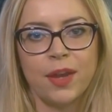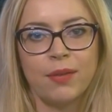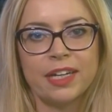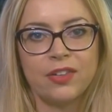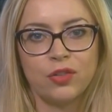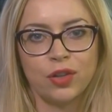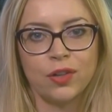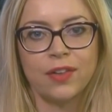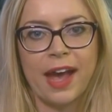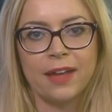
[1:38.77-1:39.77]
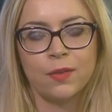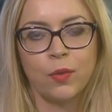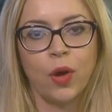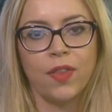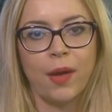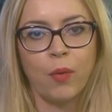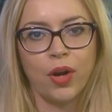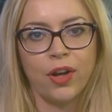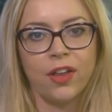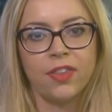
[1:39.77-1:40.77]
they really struggle to ask for what they're
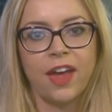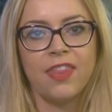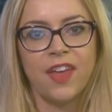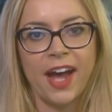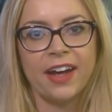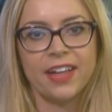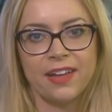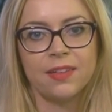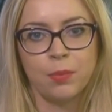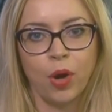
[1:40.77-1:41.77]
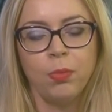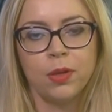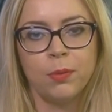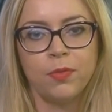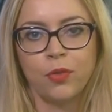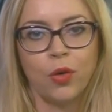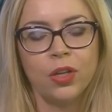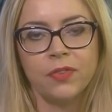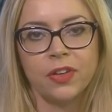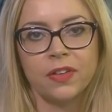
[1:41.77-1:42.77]
worth. And that is a problem for
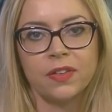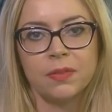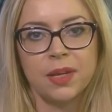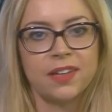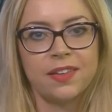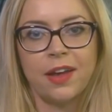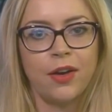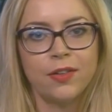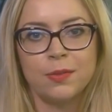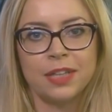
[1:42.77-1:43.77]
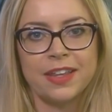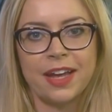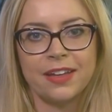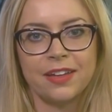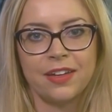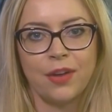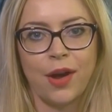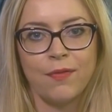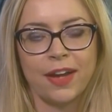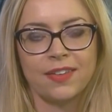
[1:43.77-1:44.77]
all of us, because ultimately that,
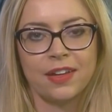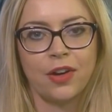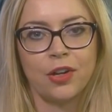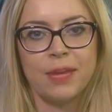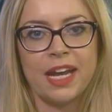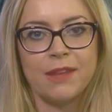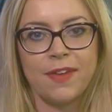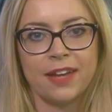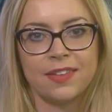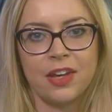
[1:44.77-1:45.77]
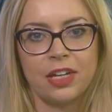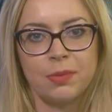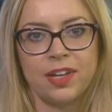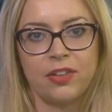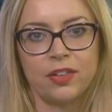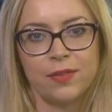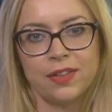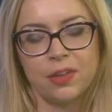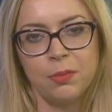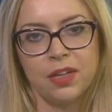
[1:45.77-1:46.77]
affects the economy, it affects the earning potential of
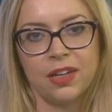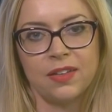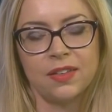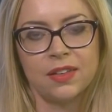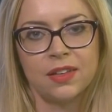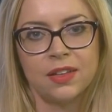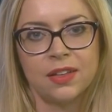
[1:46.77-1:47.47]
these companies.